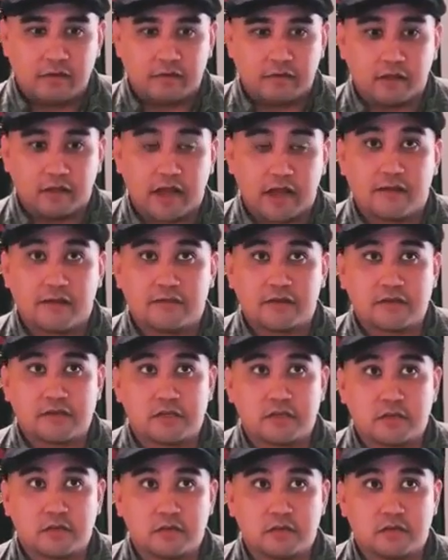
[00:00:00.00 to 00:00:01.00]
a lot of us
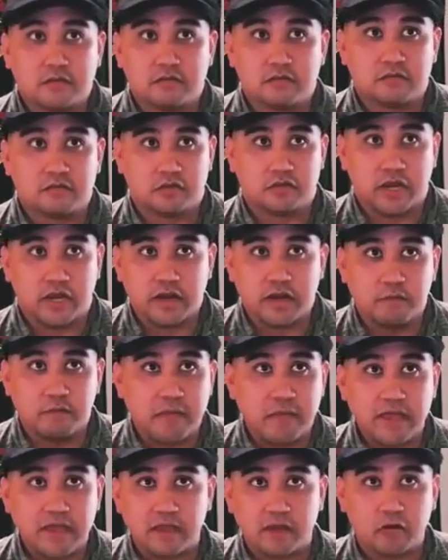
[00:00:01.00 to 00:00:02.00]
who try to
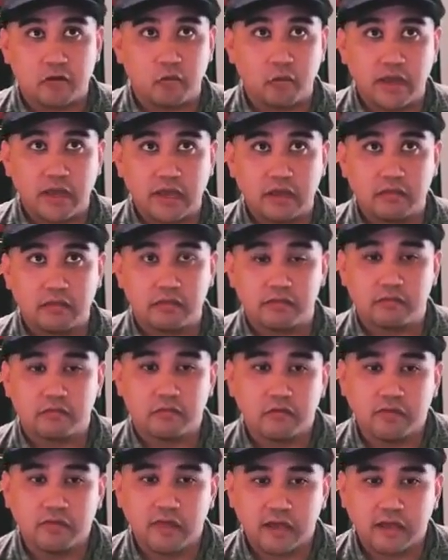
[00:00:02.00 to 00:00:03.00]
make our way
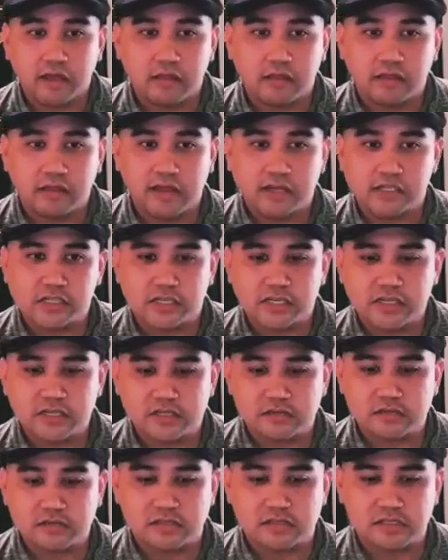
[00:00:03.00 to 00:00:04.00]
through that
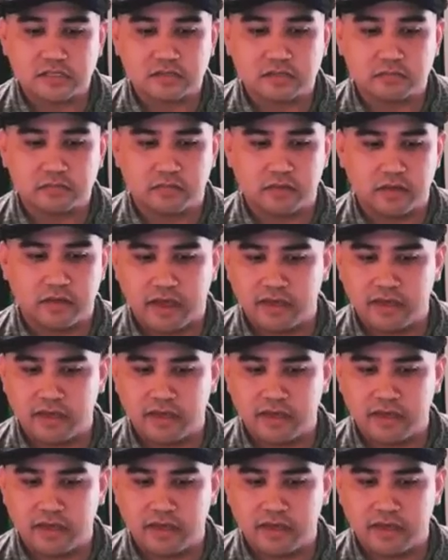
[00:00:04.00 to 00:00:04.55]
educational system,